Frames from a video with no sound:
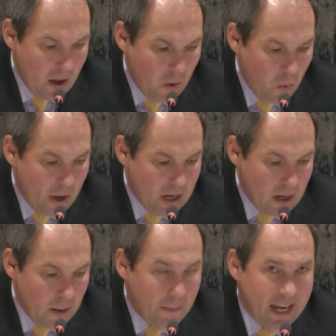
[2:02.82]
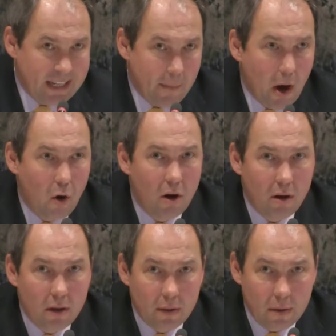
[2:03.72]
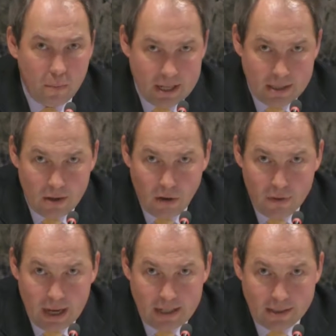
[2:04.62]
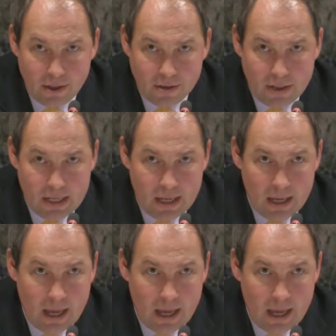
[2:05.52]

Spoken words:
when Peter Maurer, the president of the ICRC,